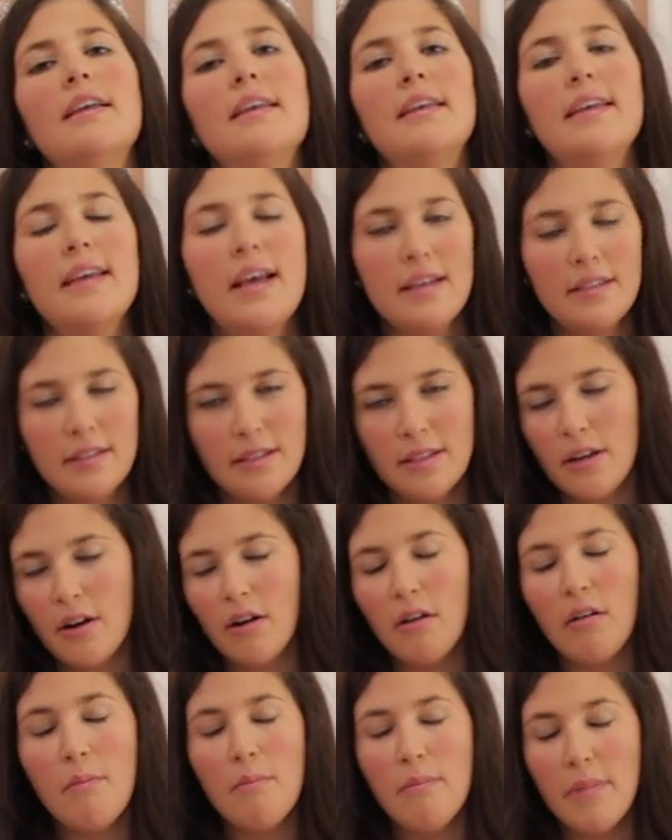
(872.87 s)
Yes, they
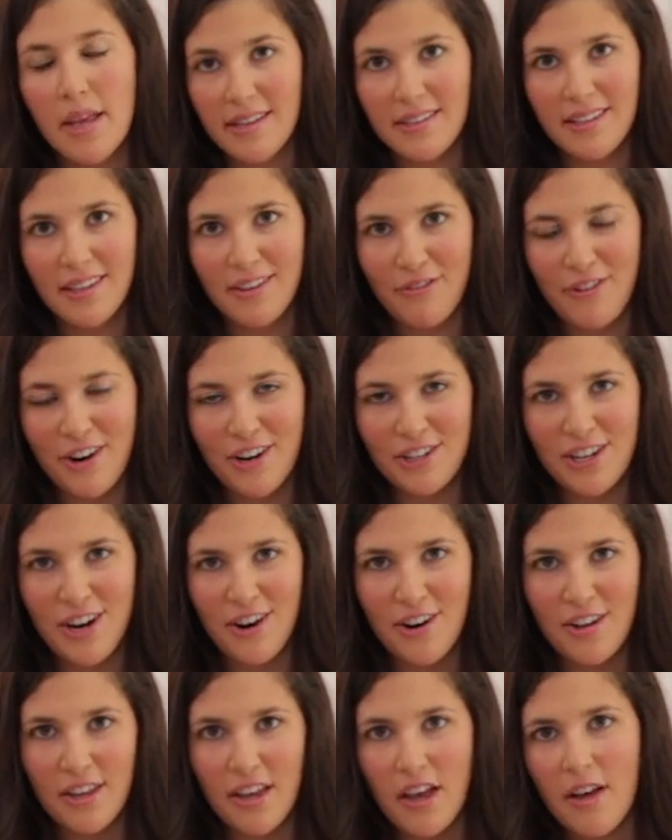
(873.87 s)
are amazing fresh
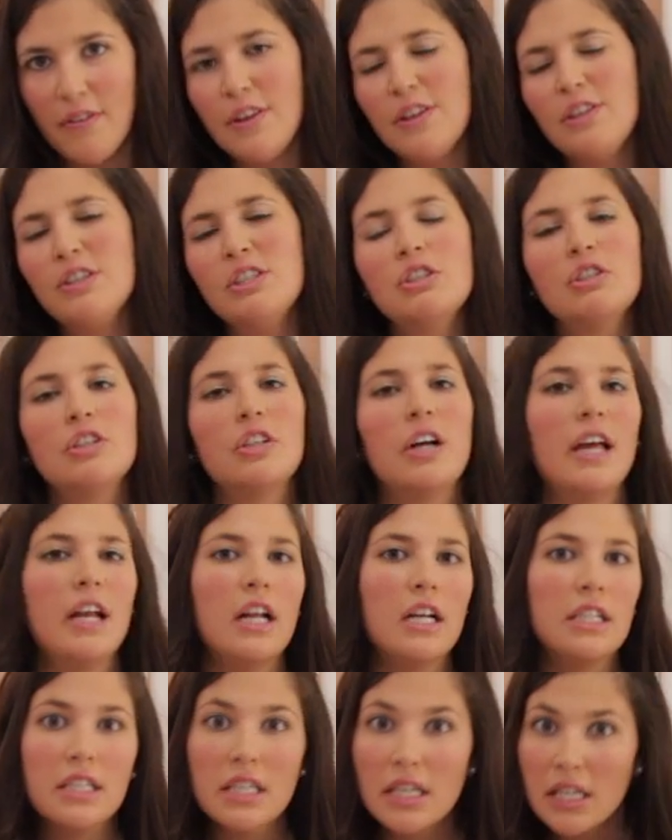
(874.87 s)
out of the oven. Try
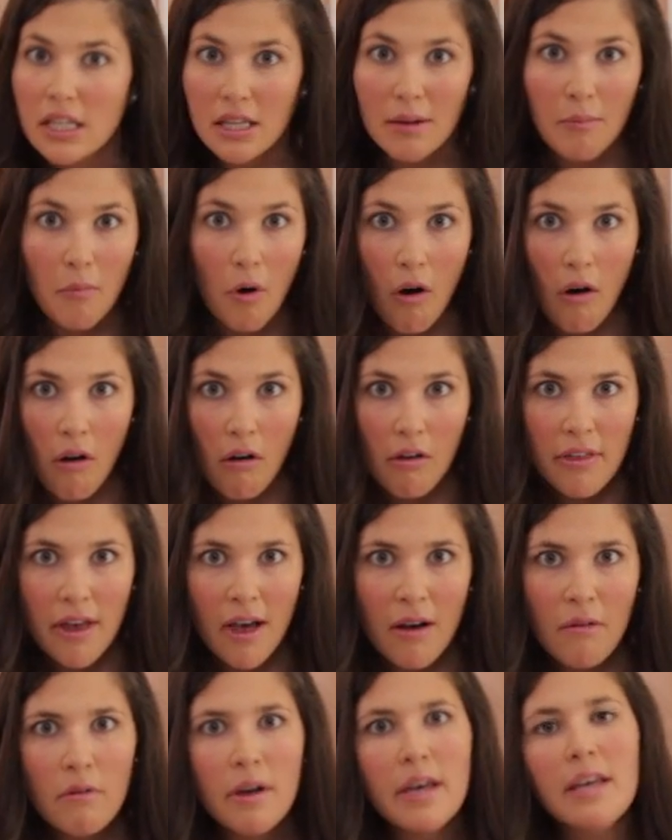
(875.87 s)
not to eat them all
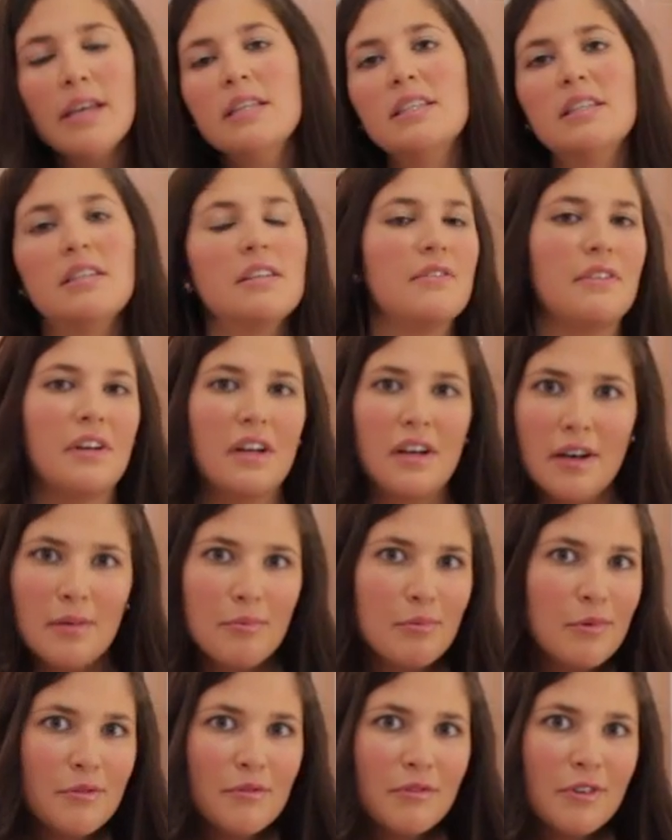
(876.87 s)
that way, save a
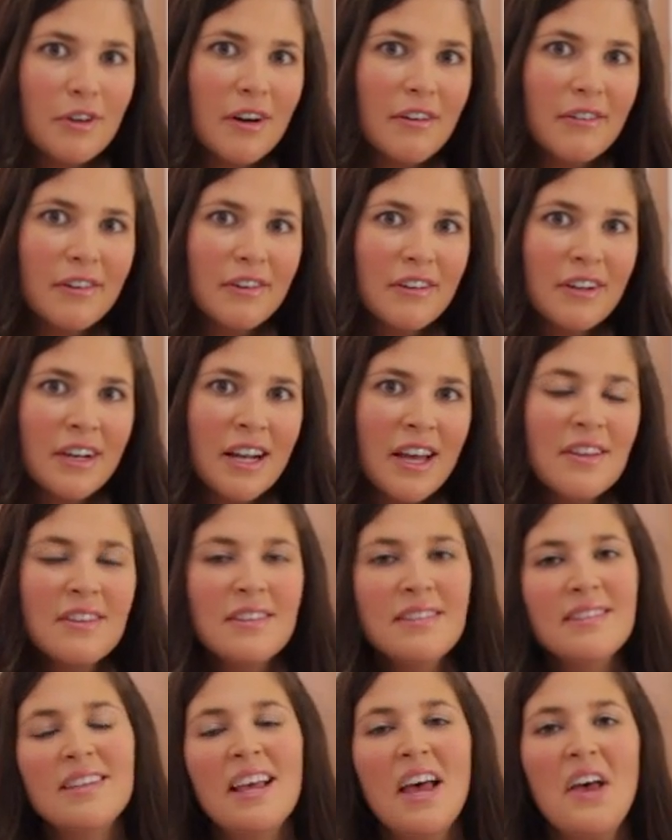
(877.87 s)
couple for everyone
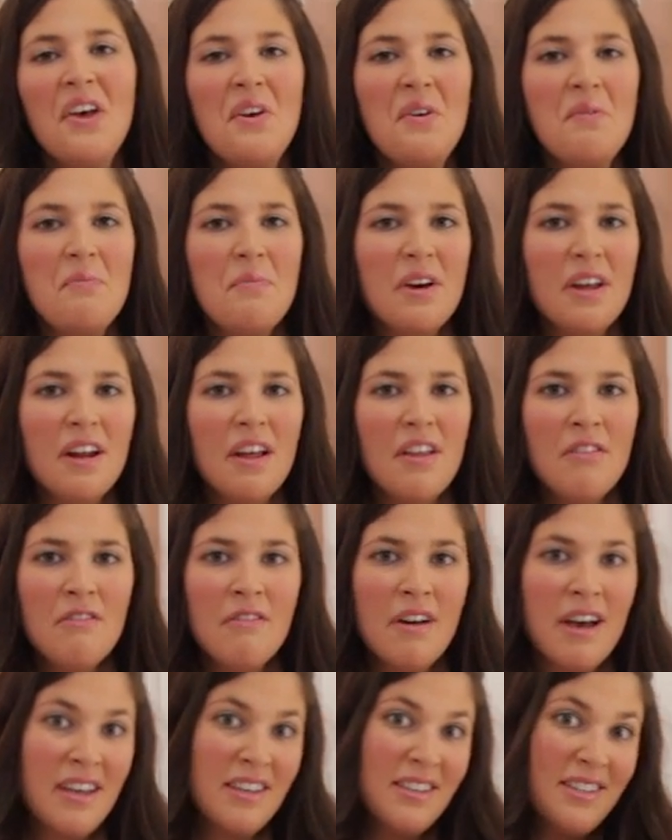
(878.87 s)
else. But
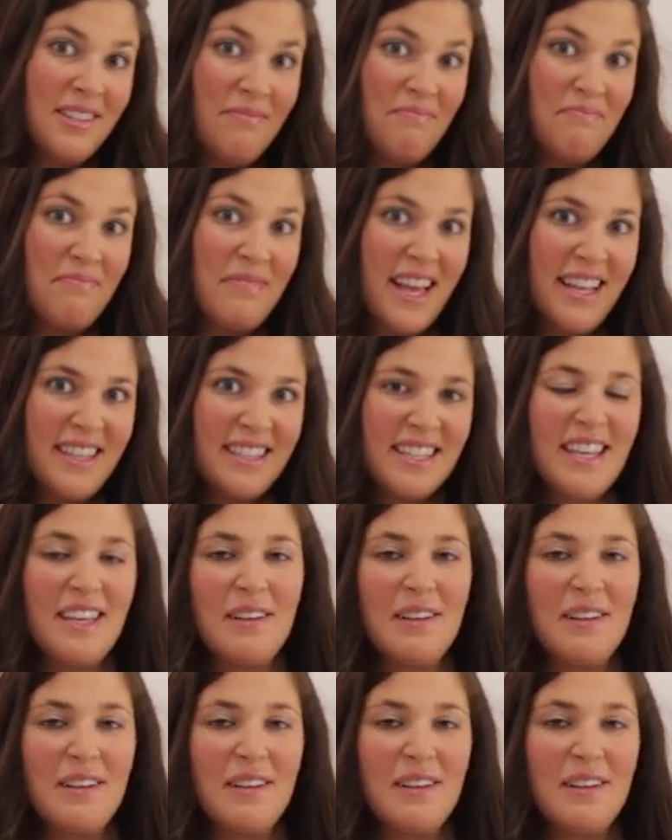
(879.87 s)
otherwise, that's